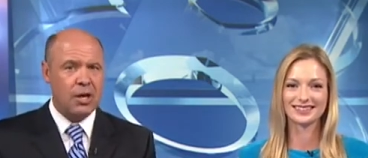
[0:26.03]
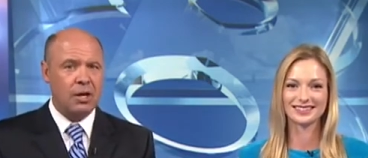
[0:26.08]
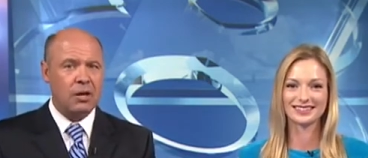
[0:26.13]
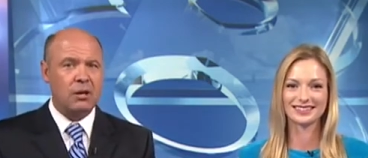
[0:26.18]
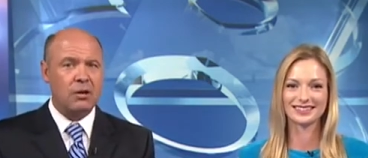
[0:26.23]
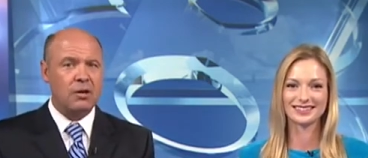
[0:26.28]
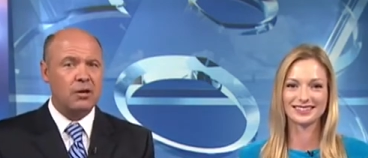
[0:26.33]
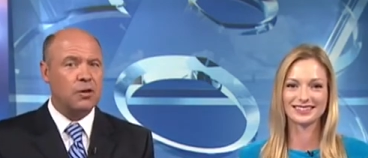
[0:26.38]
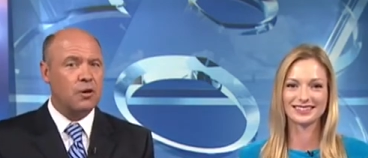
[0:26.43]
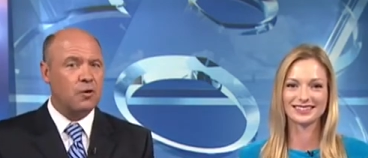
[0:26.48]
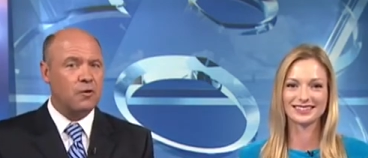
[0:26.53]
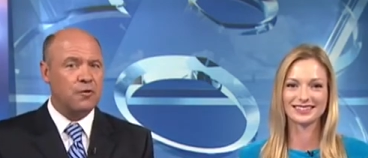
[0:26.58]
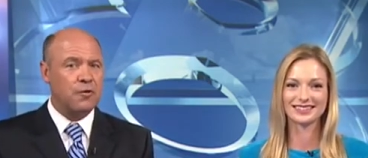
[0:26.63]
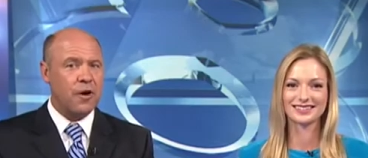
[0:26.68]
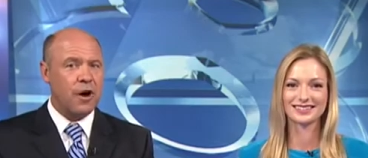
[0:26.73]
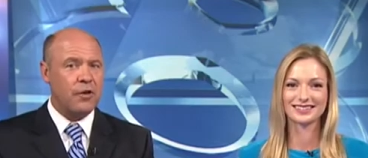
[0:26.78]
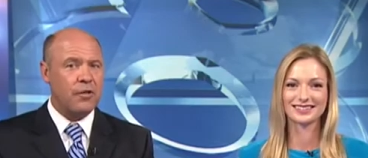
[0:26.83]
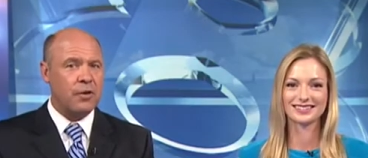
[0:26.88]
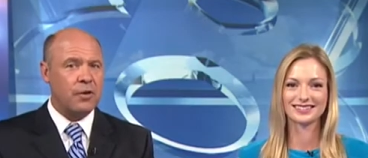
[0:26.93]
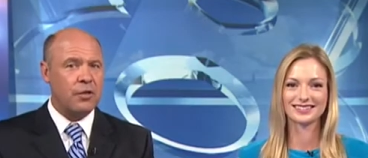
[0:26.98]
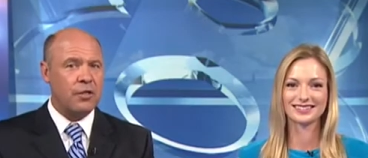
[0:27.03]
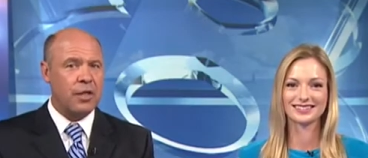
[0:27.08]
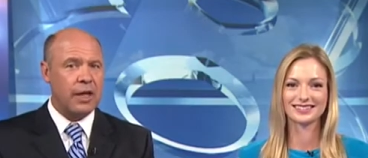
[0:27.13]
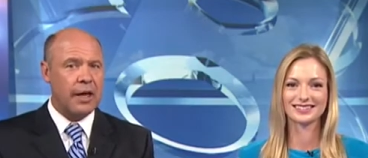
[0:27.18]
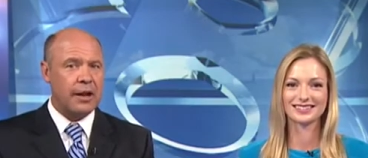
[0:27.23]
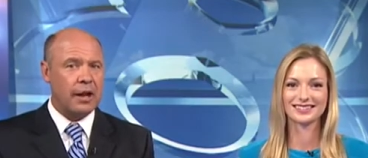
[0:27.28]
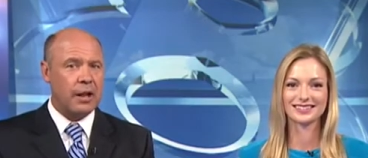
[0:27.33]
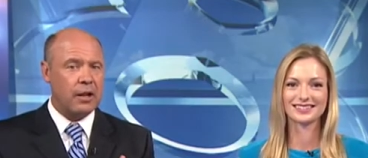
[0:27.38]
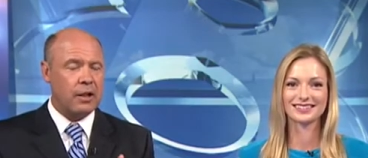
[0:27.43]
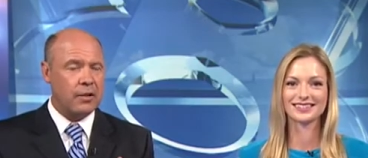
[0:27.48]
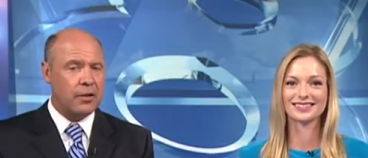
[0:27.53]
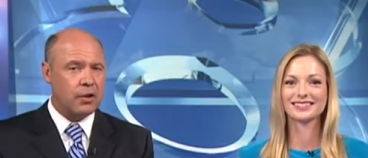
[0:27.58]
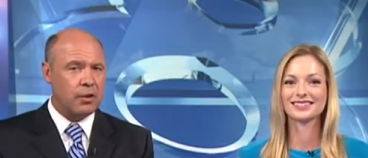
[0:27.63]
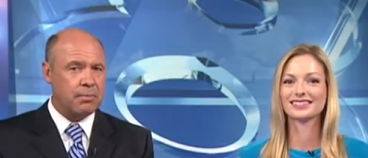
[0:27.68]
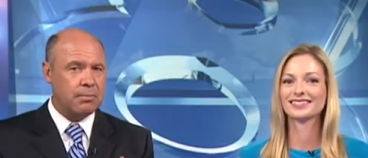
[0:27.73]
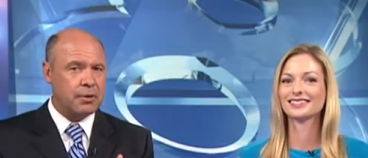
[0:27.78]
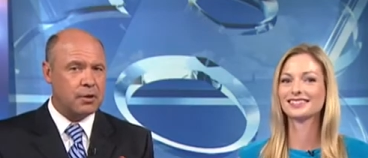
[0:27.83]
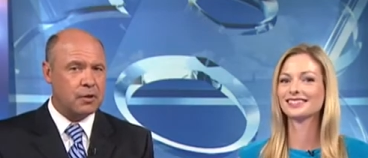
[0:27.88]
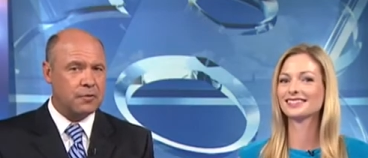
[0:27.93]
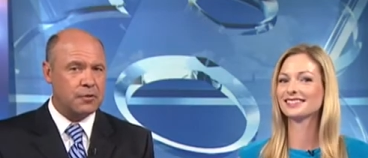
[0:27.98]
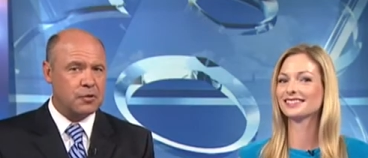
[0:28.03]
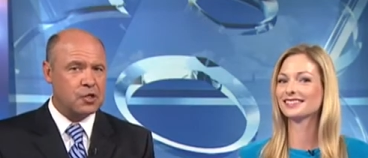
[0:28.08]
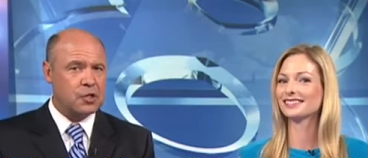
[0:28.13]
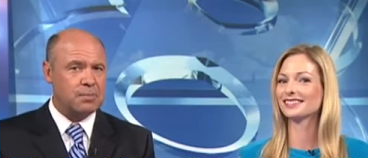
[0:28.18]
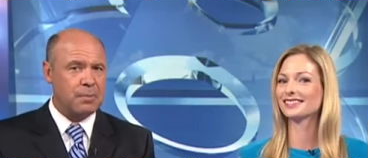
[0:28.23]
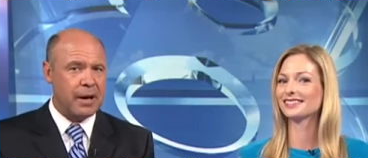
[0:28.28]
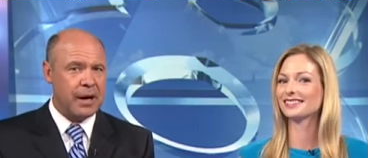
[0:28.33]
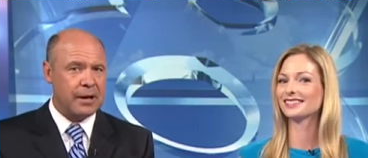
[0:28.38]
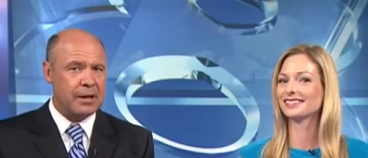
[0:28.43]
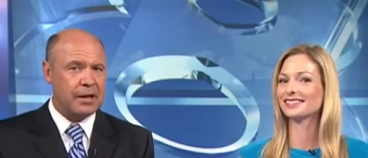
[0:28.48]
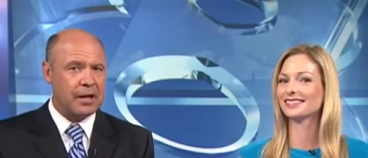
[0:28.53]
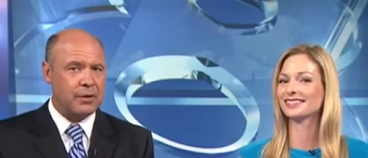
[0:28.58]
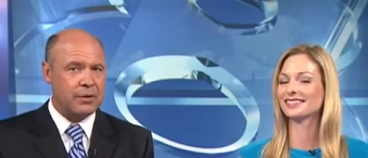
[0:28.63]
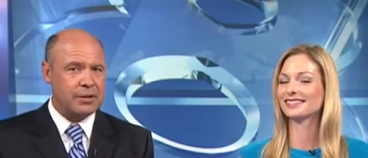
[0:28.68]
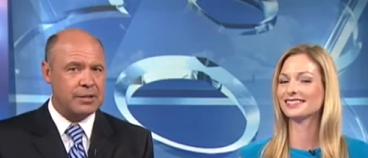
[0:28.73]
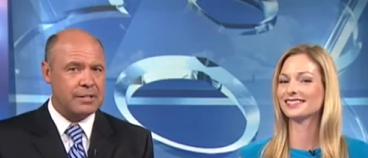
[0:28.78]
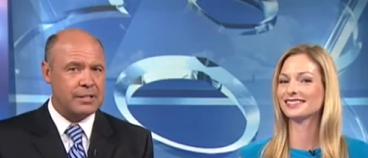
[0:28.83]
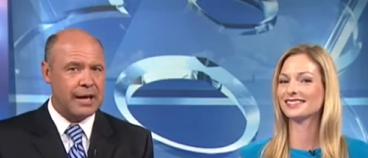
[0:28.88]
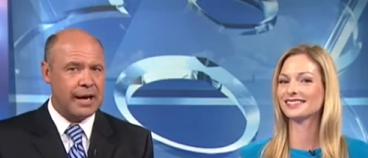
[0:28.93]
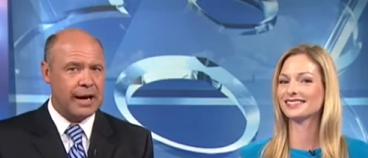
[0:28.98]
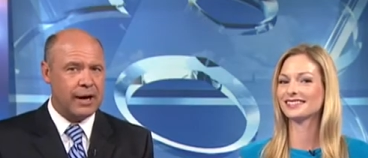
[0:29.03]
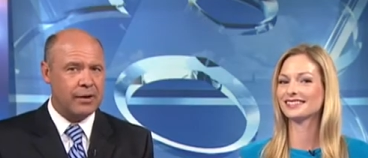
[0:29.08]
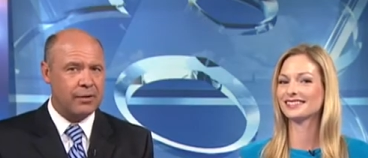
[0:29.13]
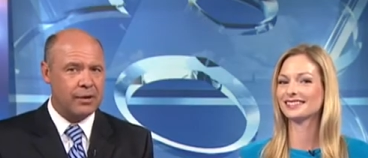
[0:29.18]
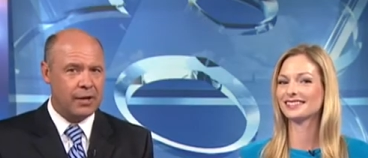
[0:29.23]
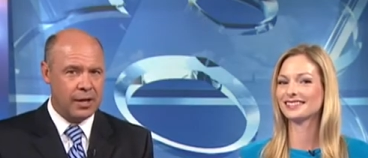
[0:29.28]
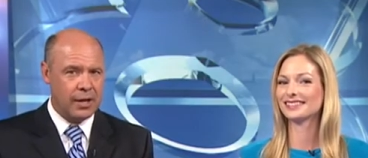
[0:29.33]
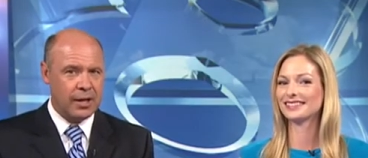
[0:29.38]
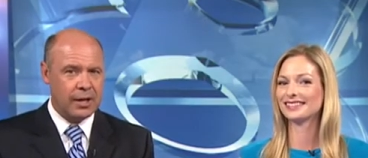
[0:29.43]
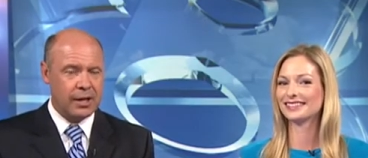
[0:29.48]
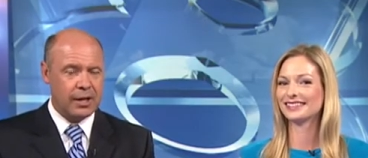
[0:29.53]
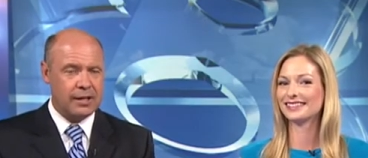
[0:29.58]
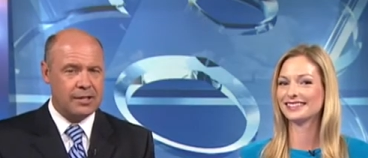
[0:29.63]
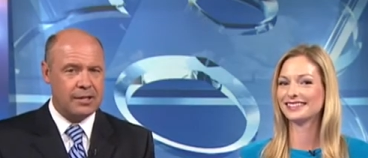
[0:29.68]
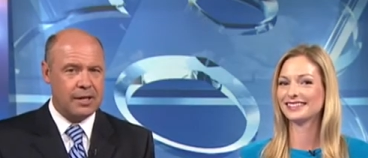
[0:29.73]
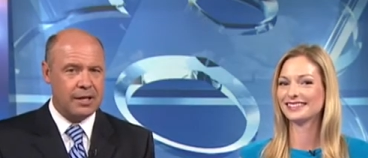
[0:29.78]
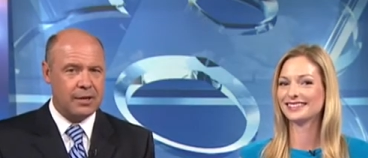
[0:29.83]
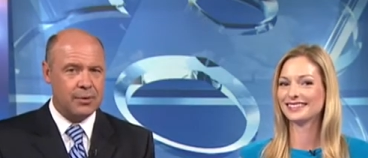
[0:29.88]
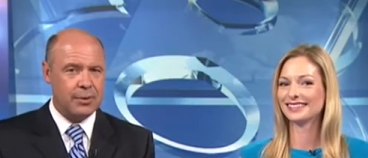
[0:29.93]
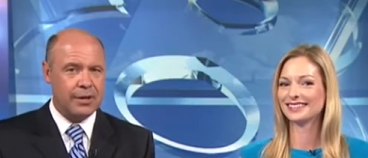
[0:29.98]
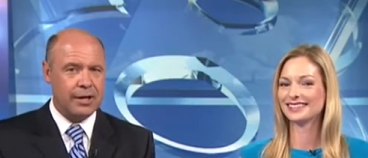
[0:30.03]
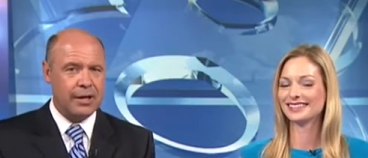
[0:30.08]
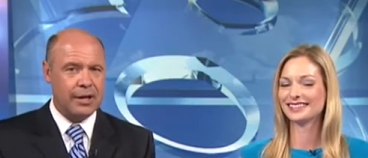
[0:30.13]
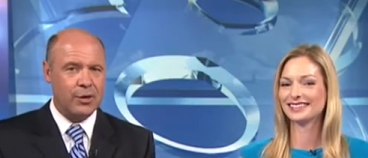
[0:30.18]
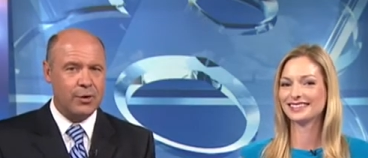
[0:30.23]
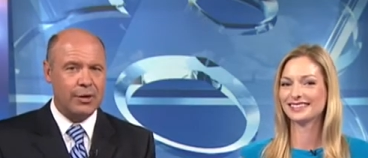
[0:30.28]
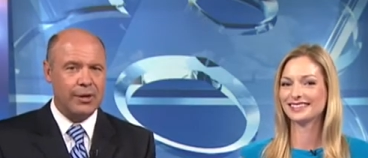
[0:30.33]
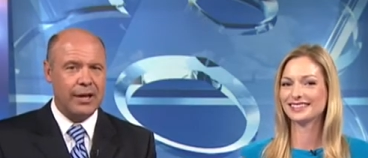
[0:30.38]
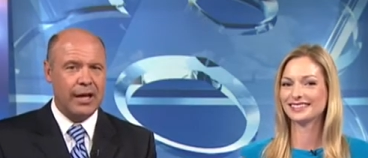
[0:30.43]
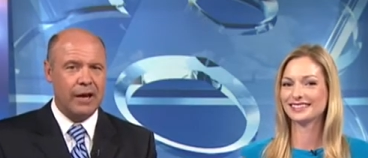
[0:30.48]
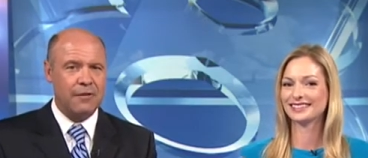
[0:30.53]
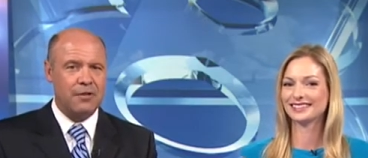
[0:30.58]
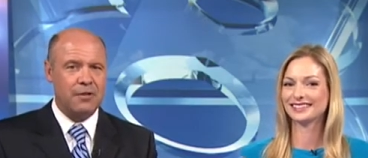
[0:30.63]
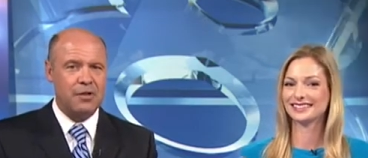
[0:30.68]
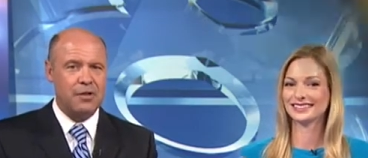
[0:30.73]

Speaker 1: look no farther than a little beautiful spot here in town. Let's head to Ogunquit now for